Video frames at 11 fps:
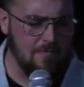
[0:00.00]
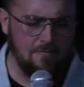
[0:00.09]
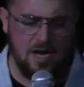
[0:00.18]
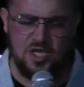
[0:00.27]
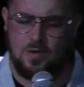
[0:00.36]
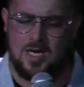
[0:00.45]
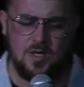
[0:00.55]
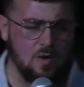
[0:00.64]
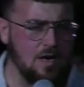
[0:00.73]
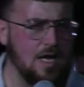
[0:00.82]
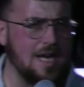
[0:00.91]
invite you
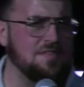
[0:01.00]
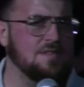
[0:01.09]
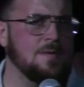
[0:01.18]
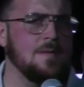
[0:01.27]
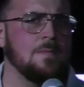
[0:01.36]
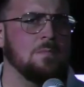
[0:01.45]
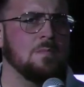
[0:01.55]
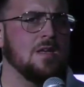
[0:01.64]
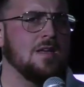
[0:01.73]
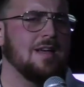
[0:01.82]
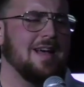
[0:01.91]
into our lives.
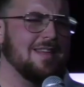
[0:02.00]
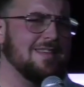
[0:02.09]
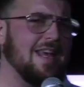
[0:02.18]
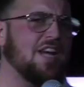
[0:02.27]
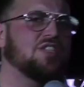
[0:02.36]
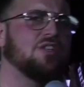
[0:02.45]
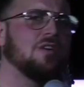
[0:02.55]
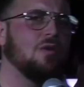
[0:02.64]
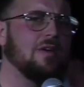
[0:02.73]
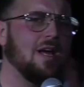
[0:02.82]
And that next year, Lord,